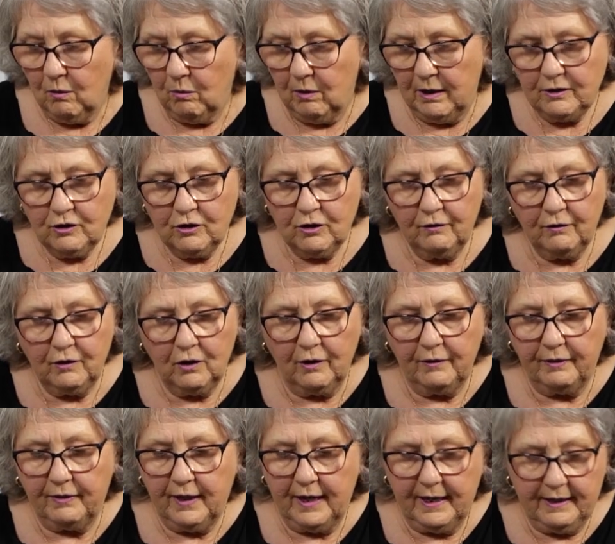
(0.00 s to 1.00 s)
Once you've
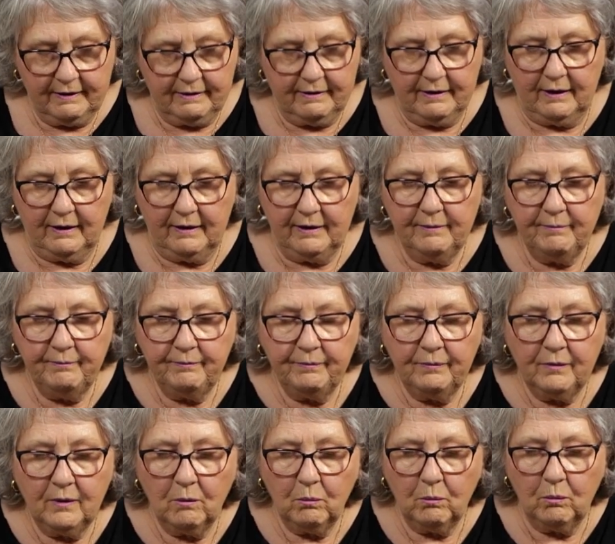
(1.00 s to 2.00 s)
got that done,
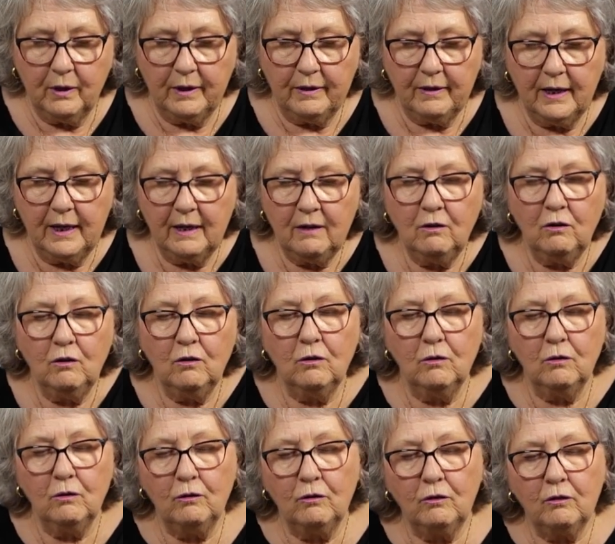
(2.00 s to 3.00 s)
we then
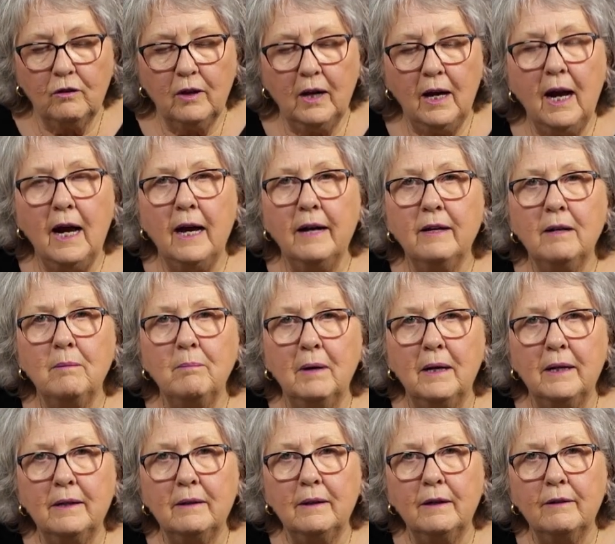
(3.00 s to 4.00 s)
use the
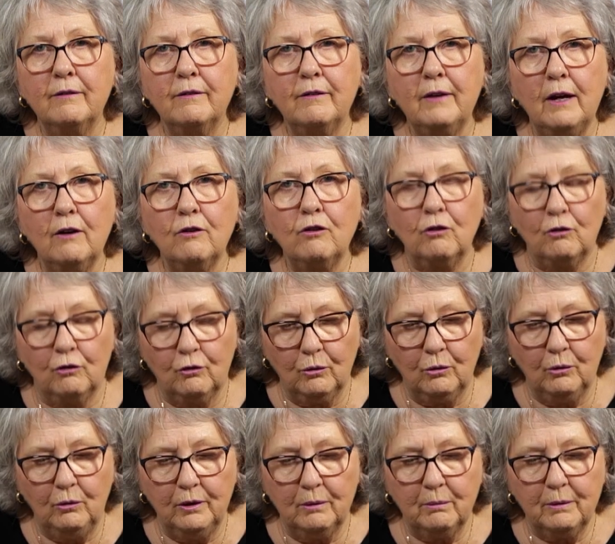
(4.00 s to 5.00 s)
HoneyBun Sasher
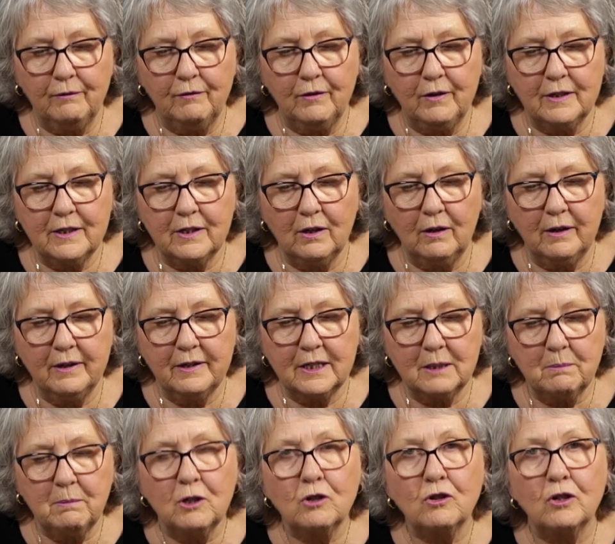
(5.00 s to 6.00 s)
tool that we've designed
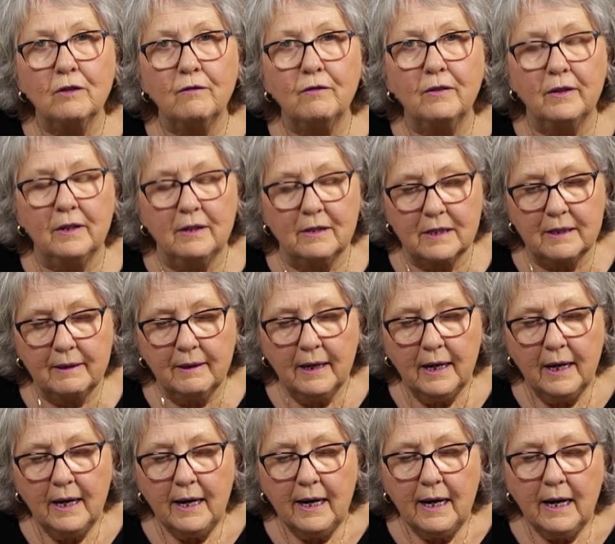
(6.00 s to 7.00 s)
specially for this.
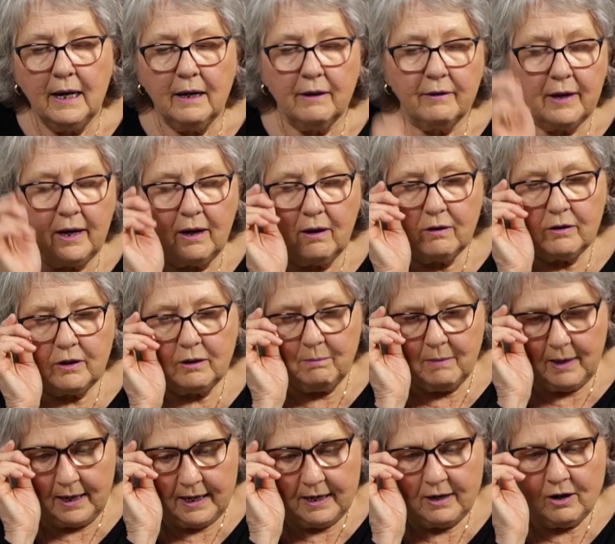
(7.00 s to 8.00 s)
Now you
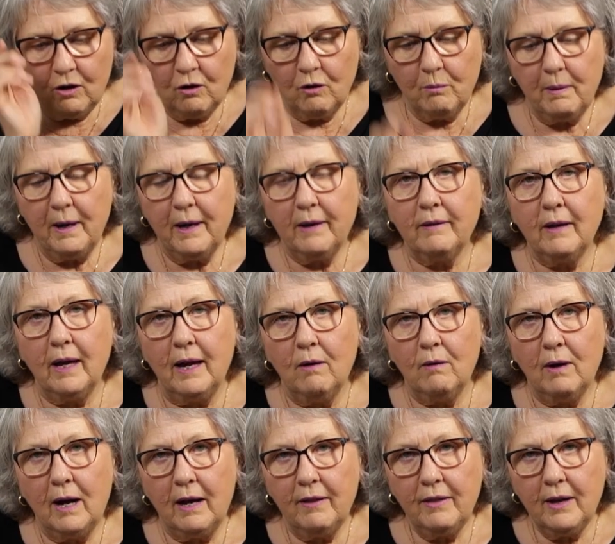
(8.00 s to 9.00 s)
may know about
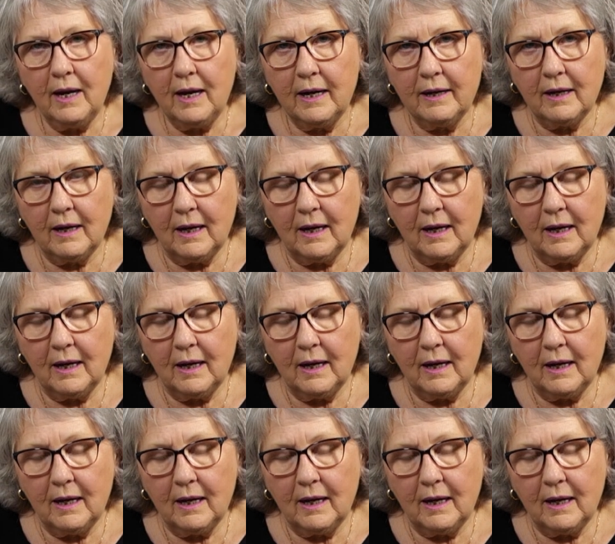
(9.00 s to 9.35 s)
our other